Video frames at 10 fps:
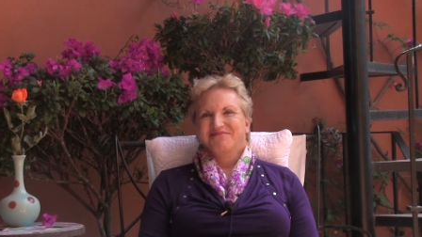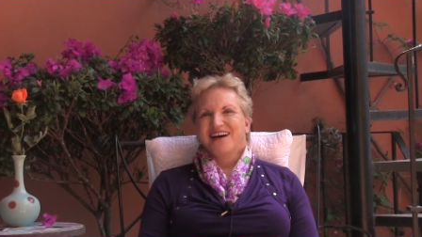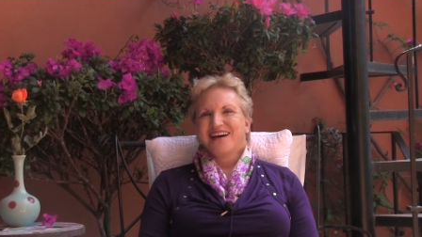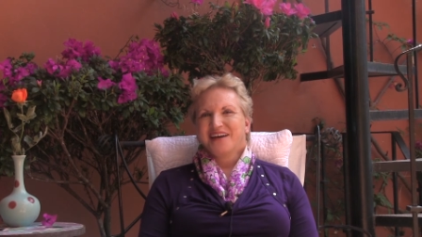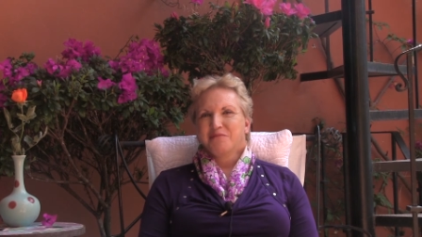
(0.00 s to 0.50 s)

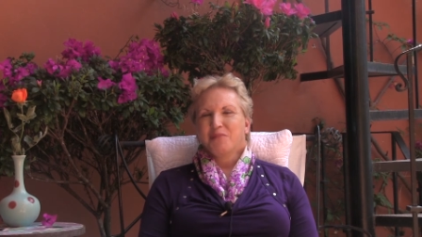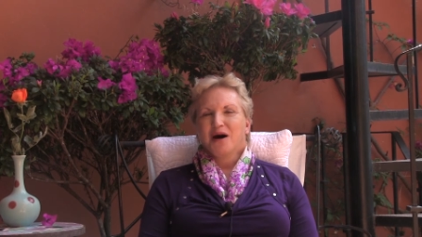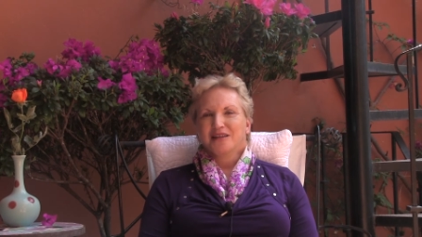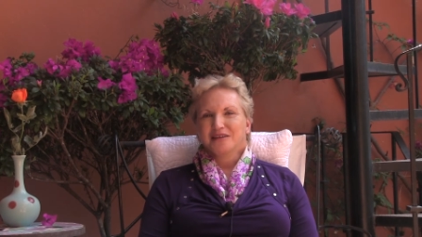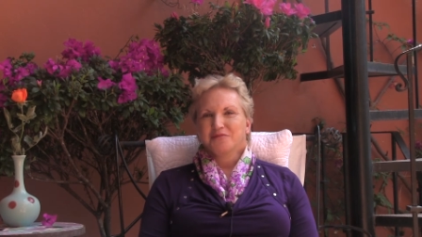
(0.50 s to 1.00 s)
Hi, I'm
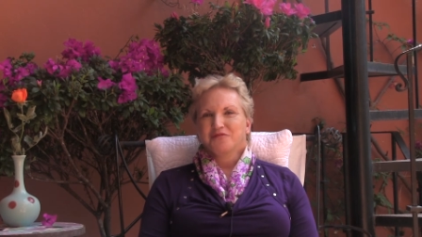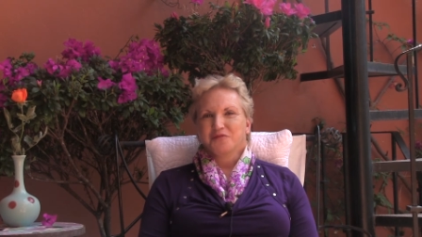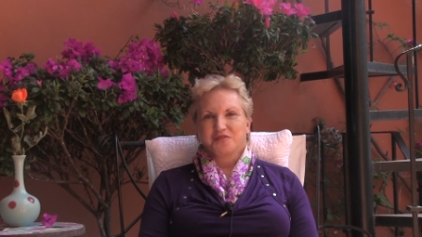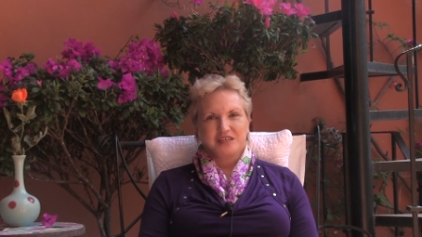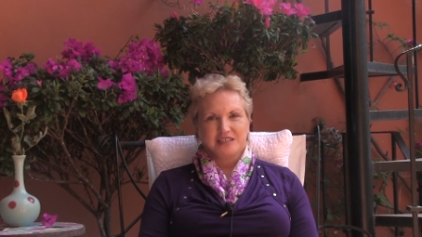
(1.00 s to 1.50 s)
Paula. I'm
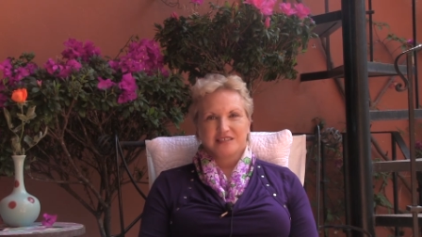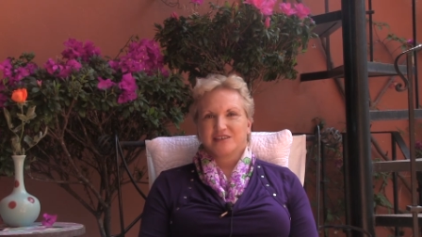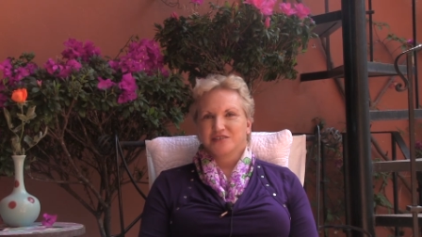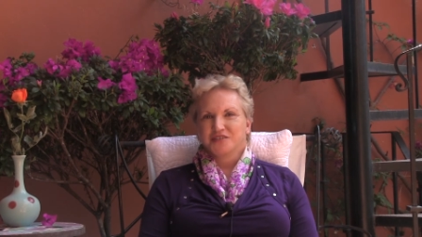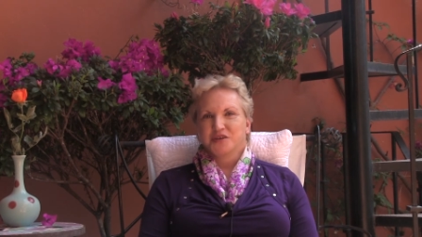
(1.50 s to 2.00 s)
from Phoenix,
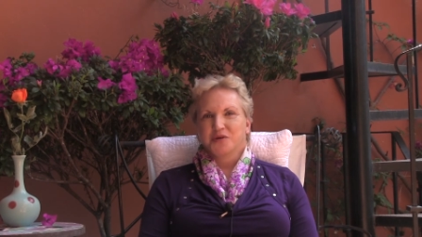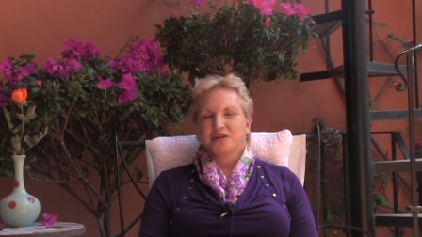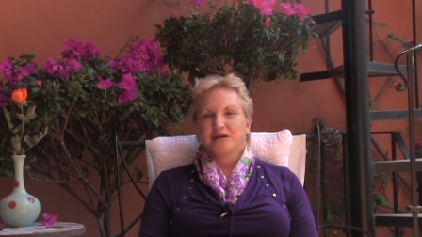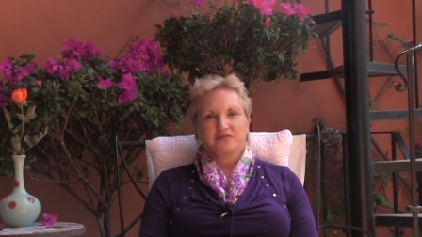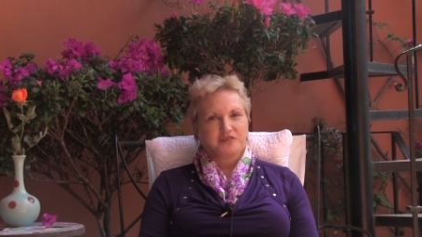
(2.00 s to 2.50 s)

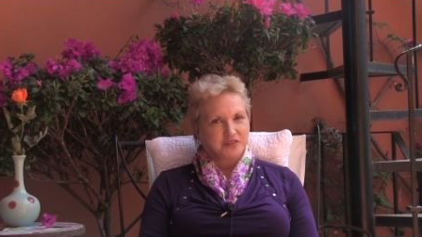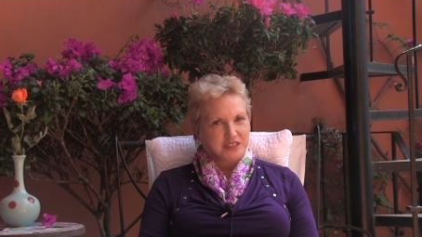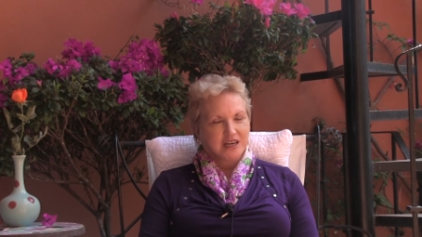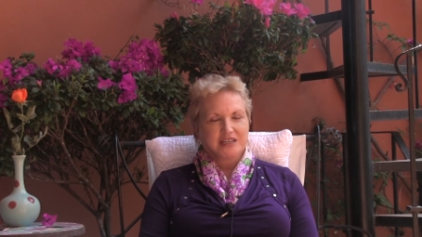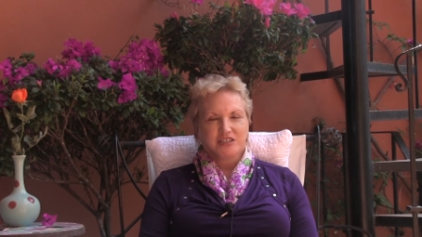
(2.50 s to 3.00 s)
Arizona. I'm
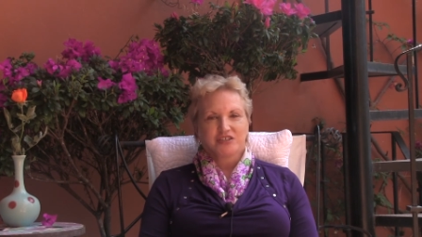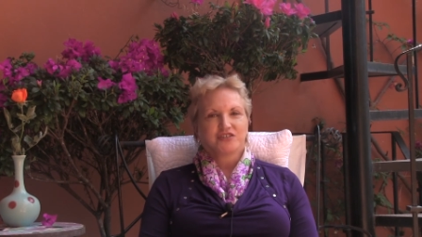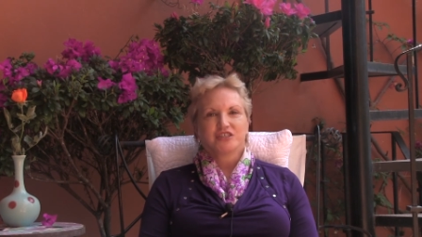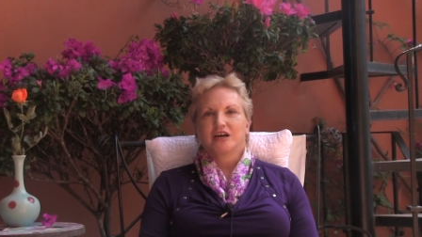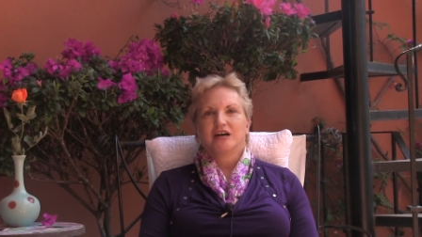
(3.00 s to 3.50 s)
fifty-nine
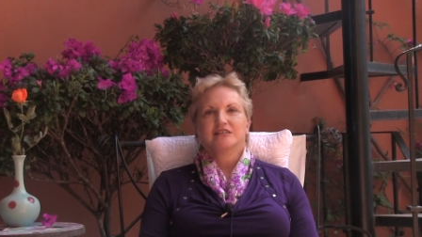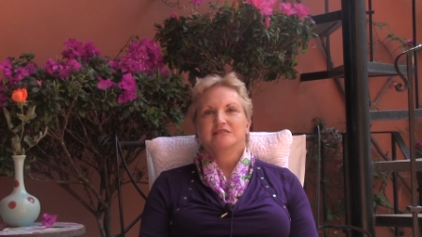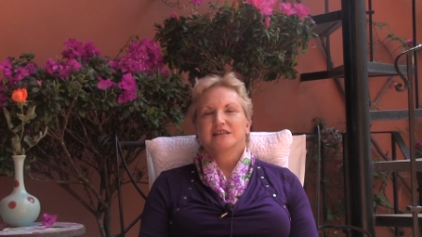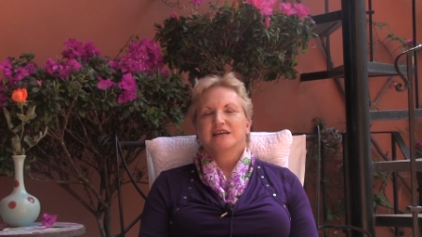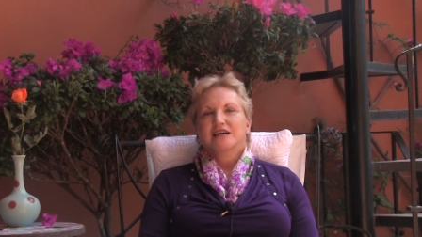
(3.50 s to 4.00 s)
years young.
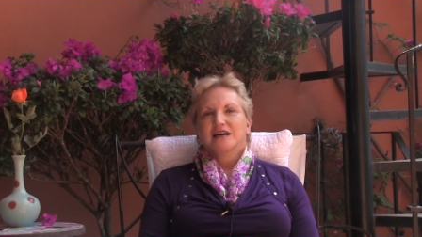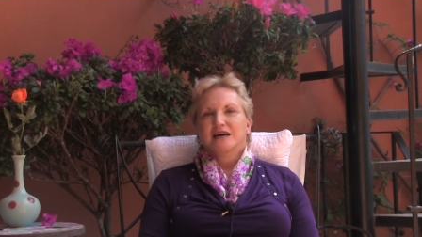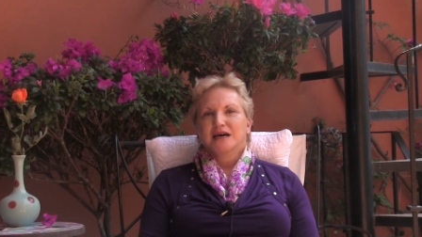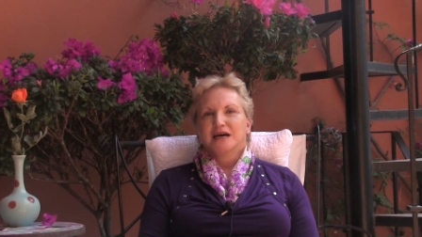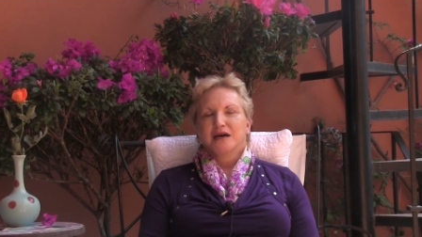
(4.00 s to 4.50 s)

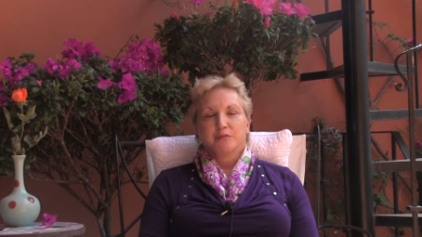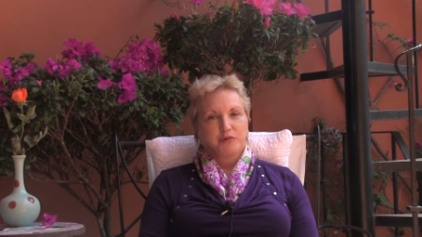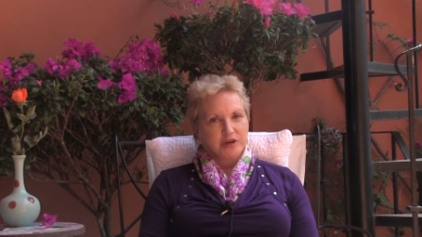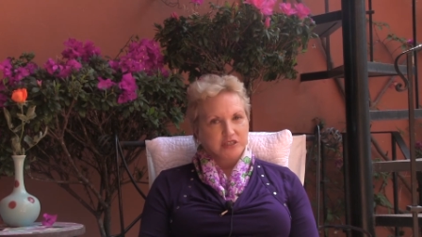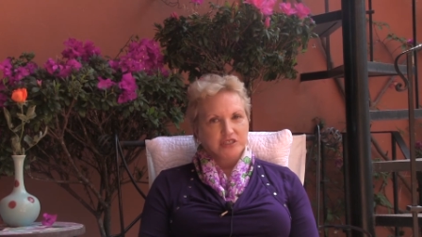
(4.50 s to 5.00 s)
Uh, I'm a
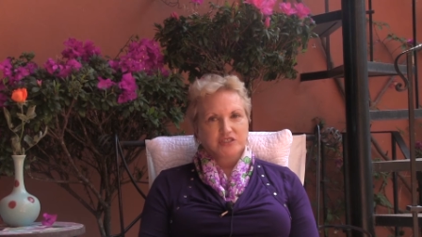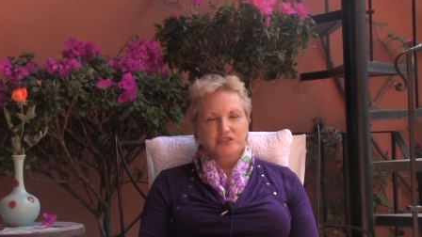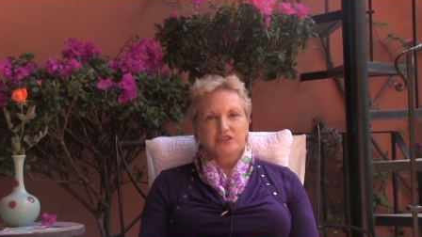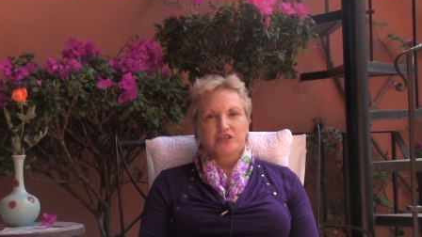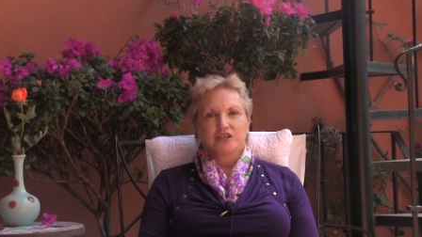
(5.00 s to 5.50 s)

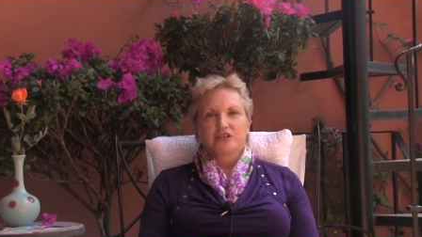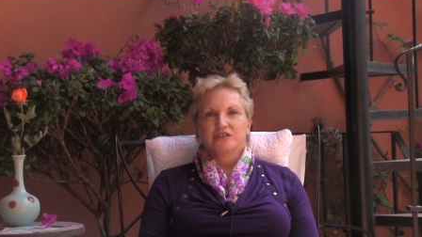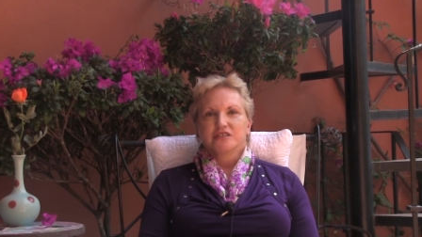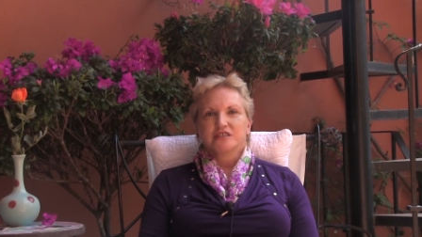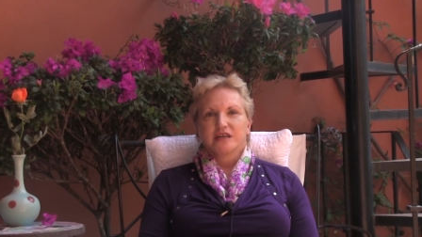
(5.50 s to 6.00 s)
registered
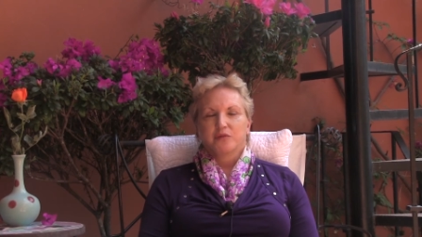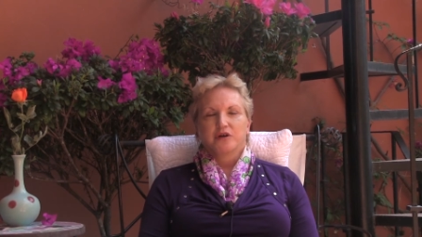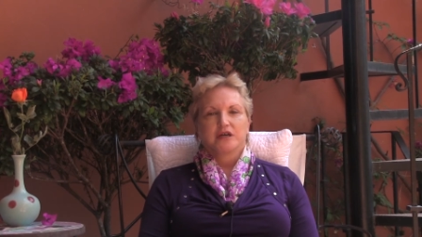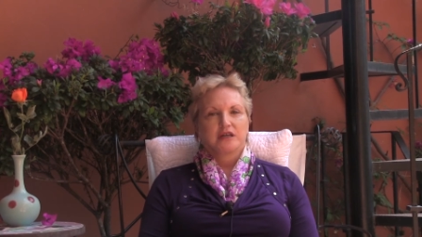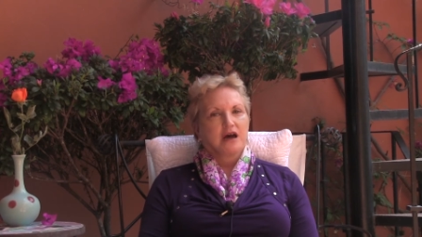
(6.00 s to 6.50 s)
nurse, and I
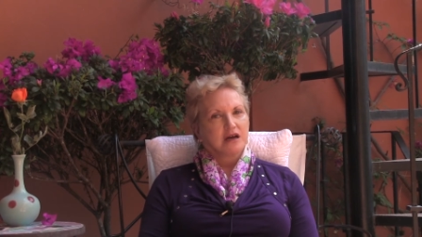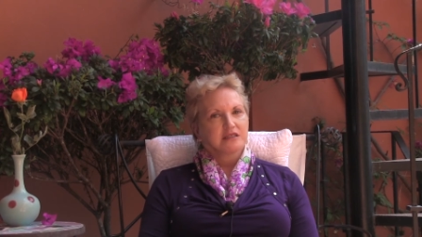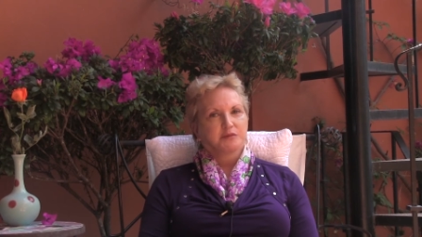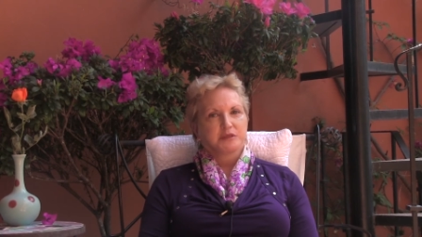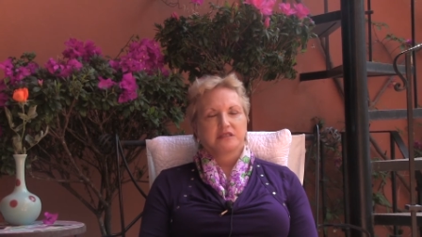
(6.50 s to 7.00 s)
work at a
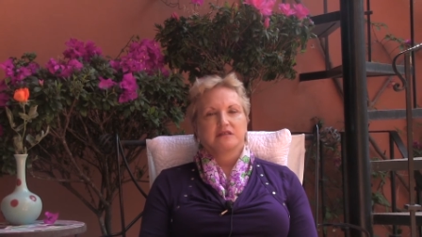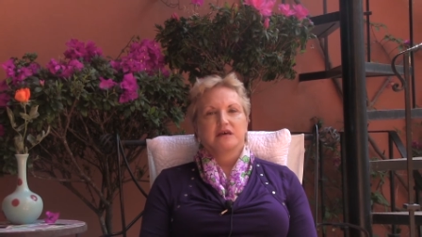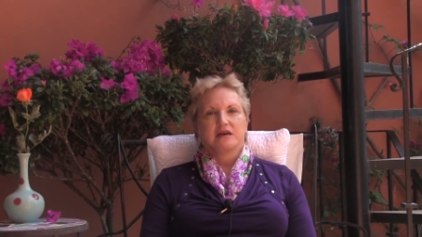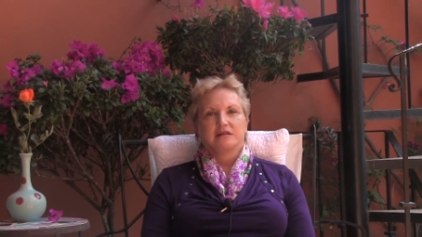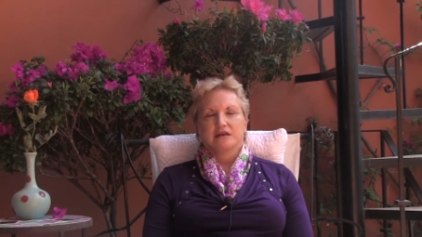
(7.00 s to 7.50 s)
hospice in
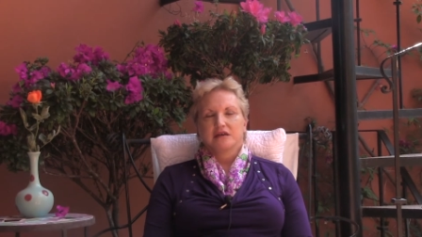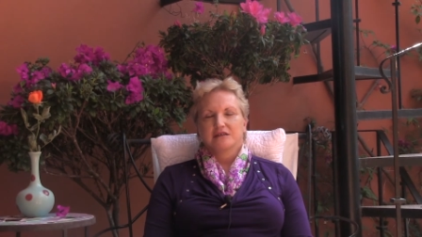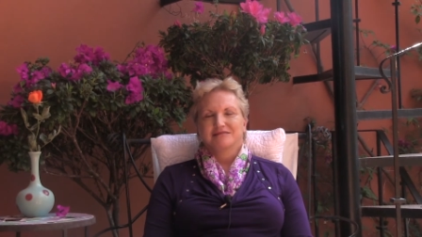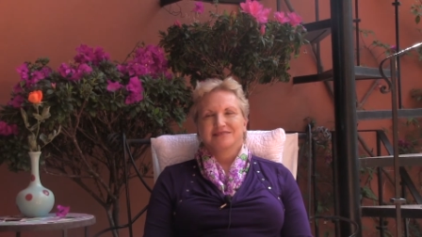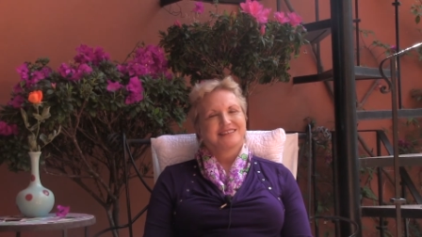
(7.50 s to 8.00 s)
that
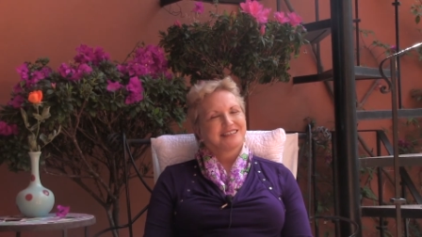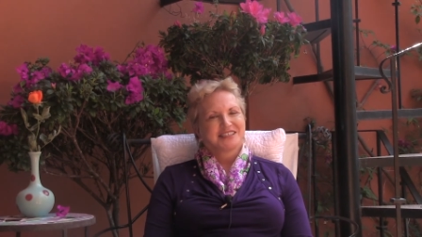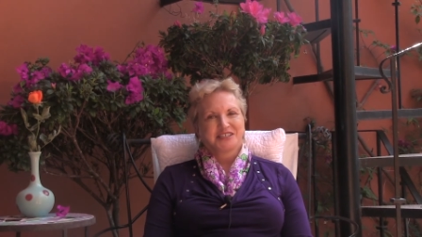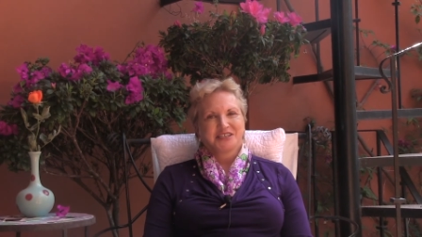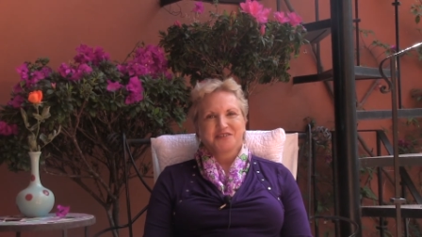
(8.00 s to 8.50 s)
uh,
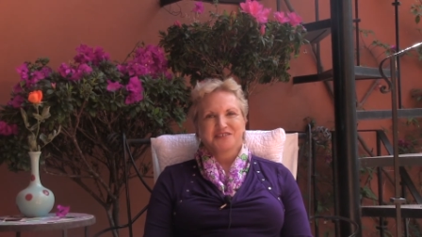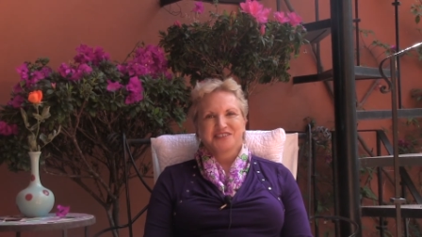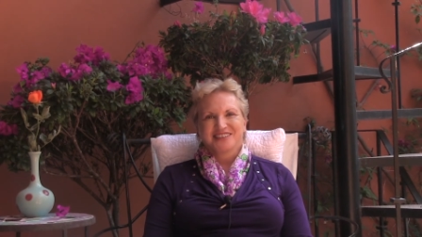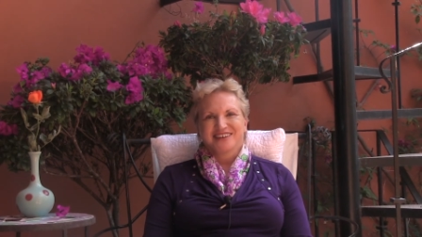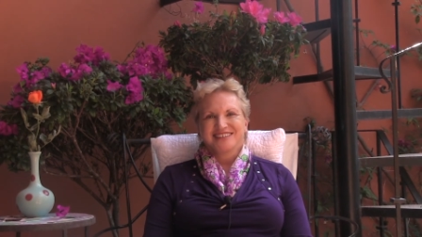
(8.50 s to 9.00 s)
City of the
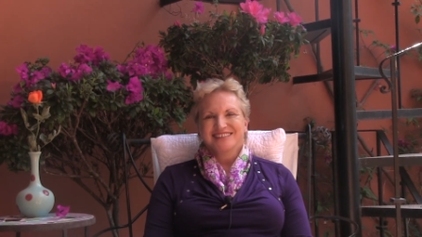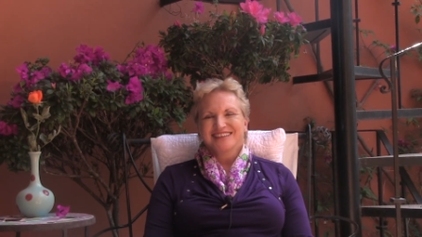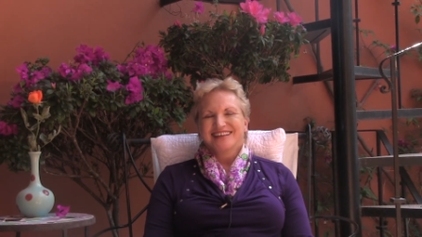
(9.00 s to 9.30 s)
Sun.